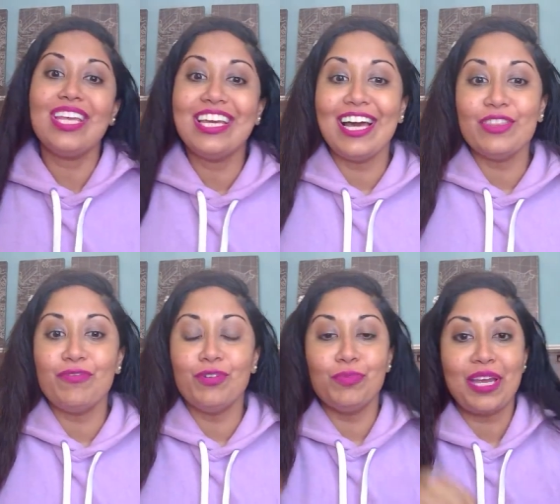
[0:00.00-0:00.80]
Got the
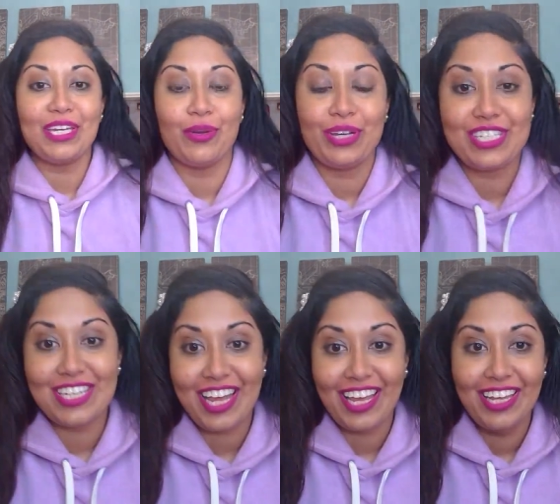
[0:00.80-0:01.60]
full mane going
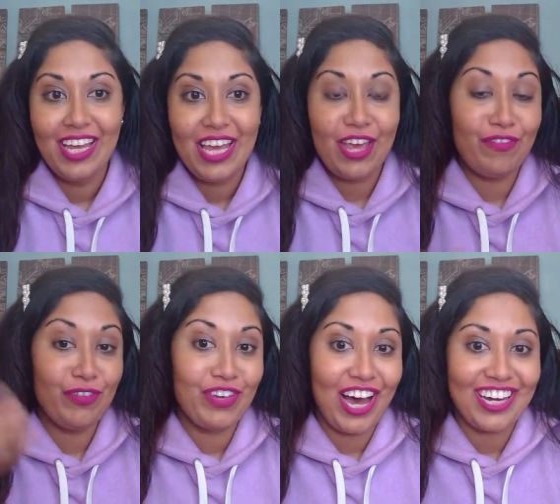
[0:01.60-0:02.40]
today. If
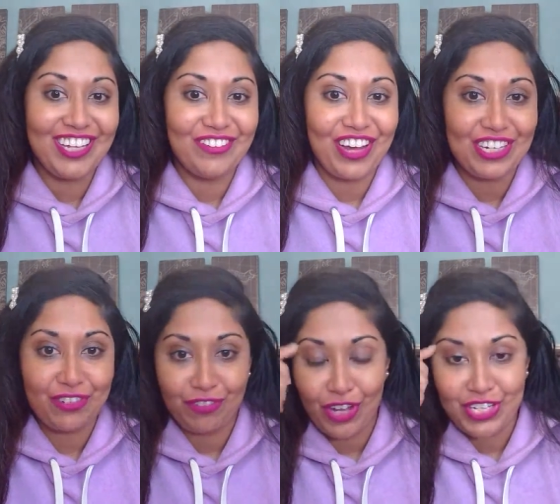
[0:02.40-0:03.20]
you've got it, you've got
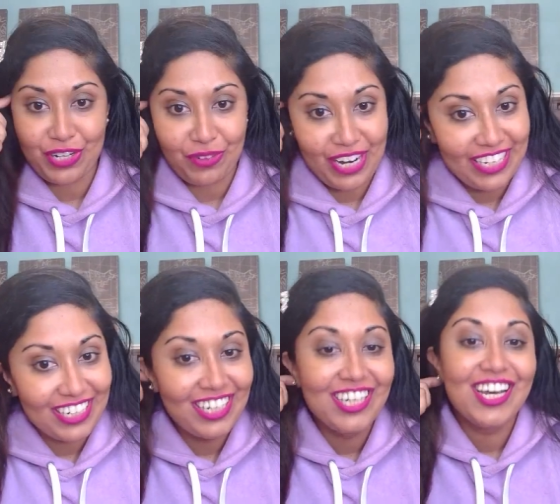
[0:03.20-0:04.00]
to flaunt it,
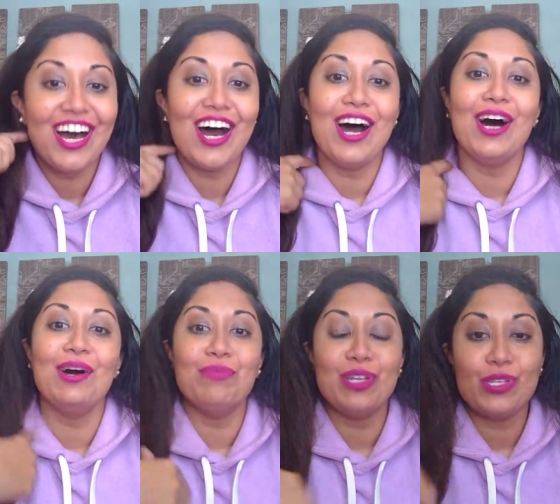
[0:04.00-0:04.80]
right?
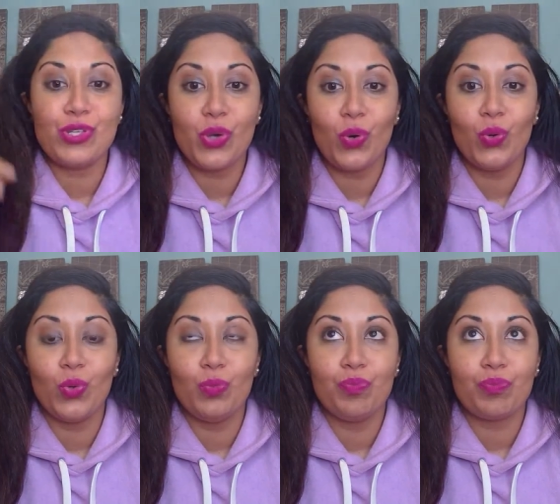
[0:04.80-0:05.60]
Um,
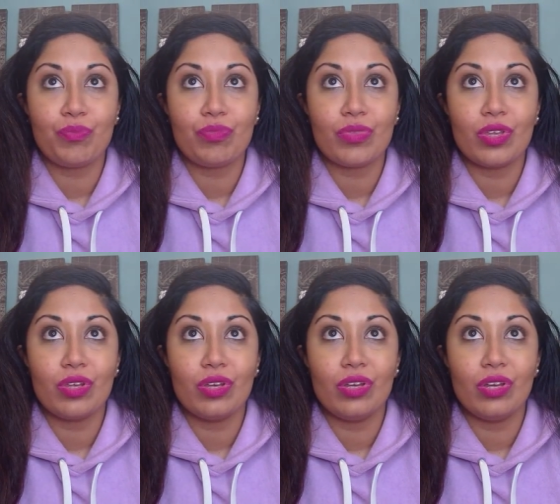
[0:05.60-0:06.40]
so
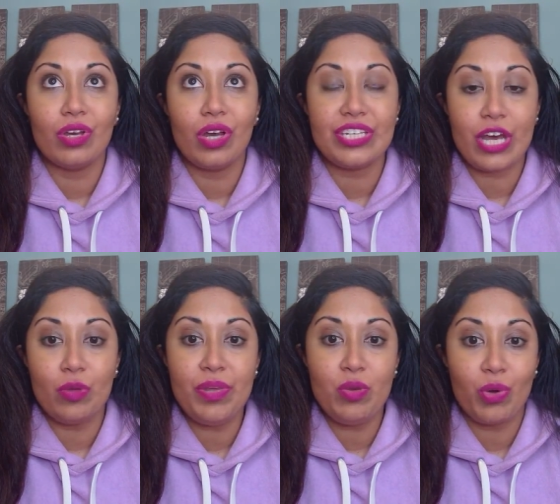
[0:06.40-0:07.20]

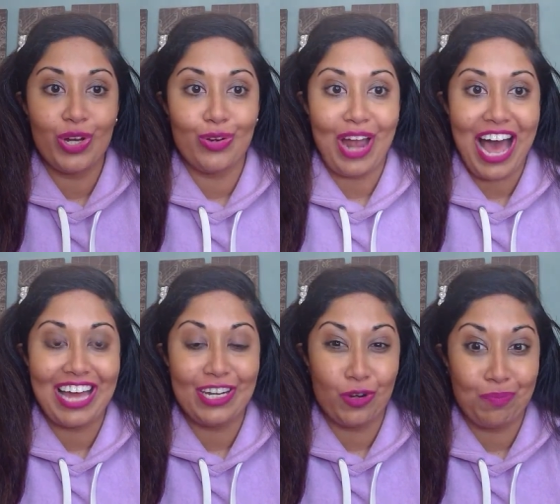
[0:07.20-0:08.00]
tell me where you're
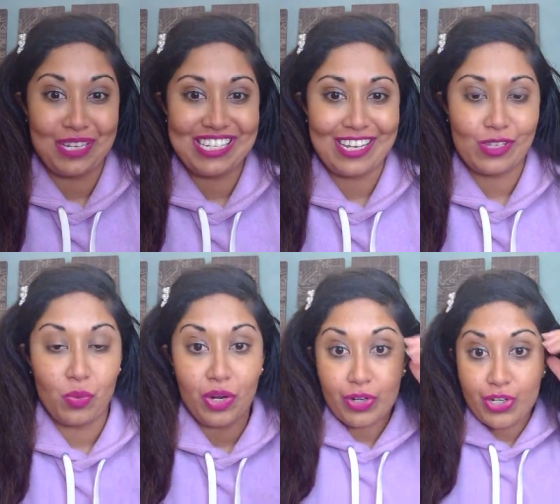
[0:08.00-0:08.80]
at in your business.
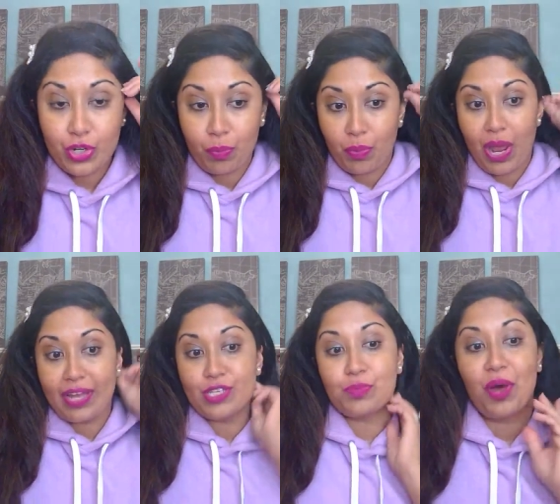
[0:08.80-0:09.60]
Where is your
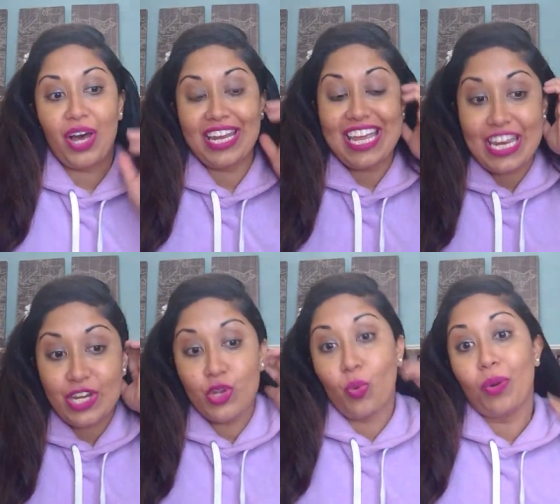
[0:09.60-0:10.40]
blind spot in
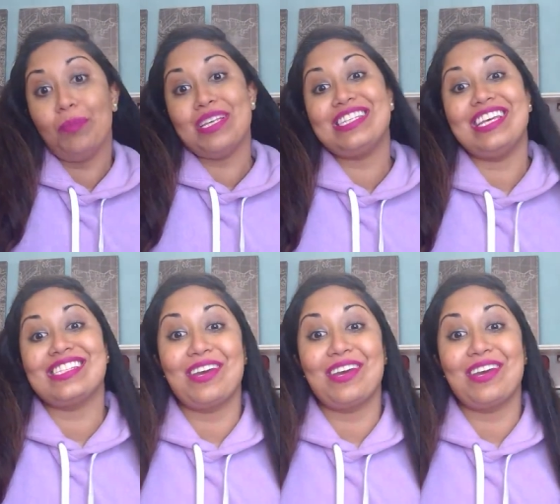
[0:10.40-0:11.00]
your business?